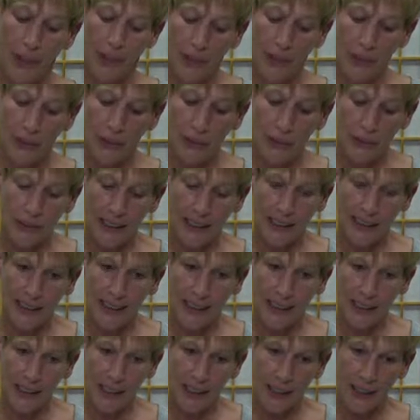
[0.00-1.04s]
you'll
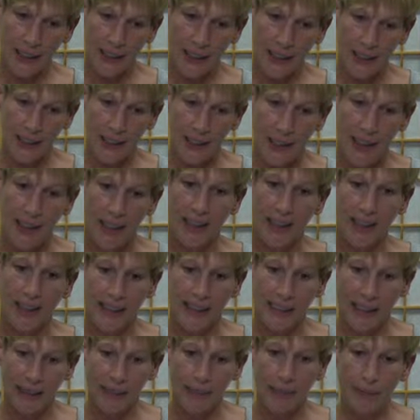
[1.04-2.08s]
see that
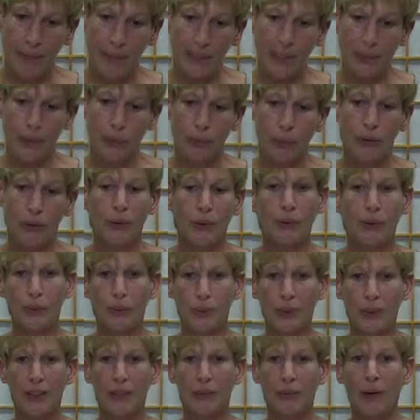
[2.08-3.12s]
some things work
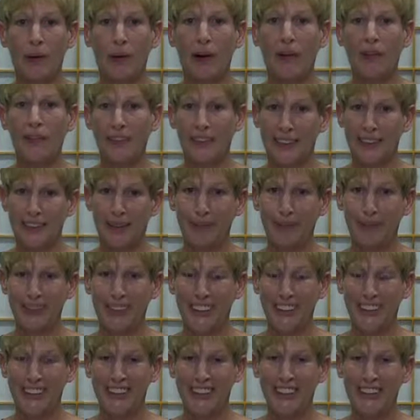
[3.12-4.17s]
really well and some
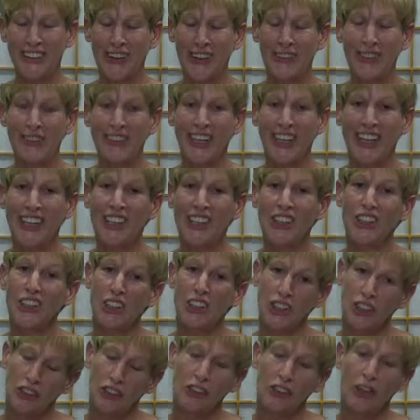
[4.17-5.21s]
things don't, and you can
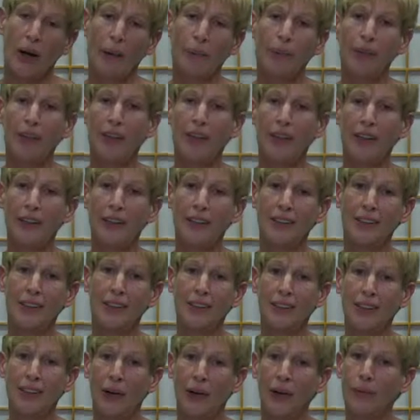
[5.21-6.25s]
just drop the things
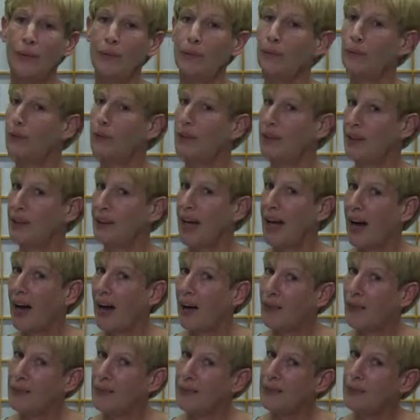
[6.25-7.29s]
that don't
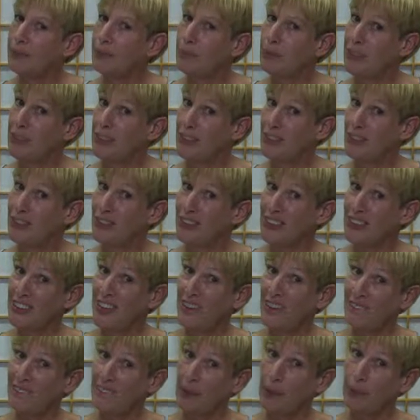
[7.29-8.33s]
without beating
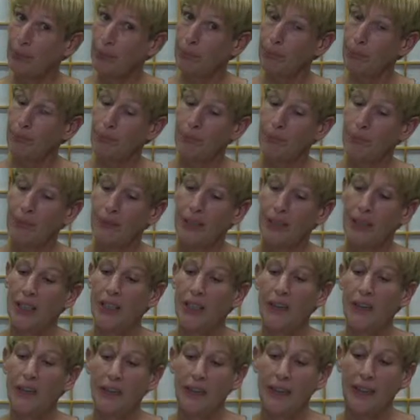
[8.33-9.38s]
yourself up,
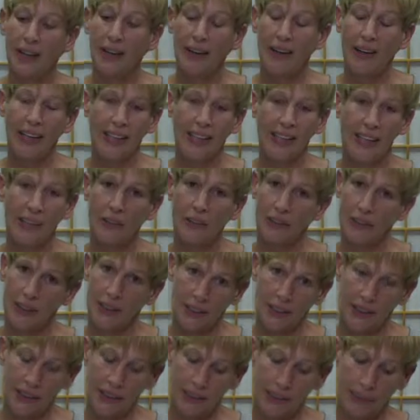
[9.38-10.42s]
without any
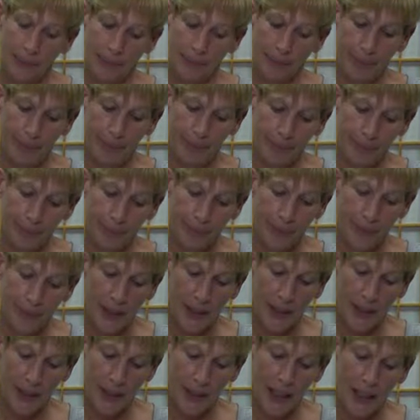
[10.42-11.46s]
criticism.
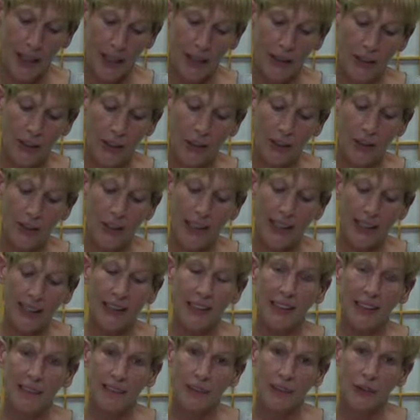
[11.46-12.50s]
Try to
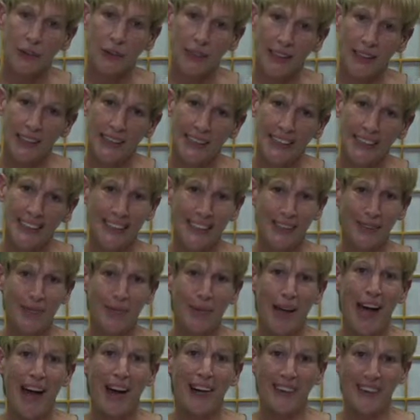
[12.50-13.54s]
leave the criticism
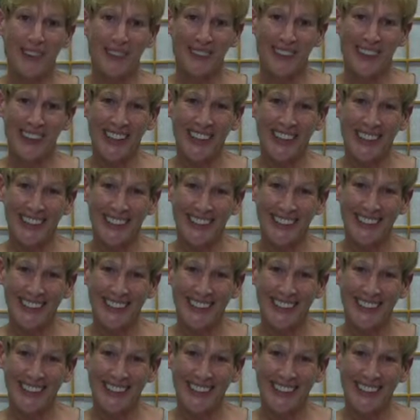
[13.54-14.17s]
out of it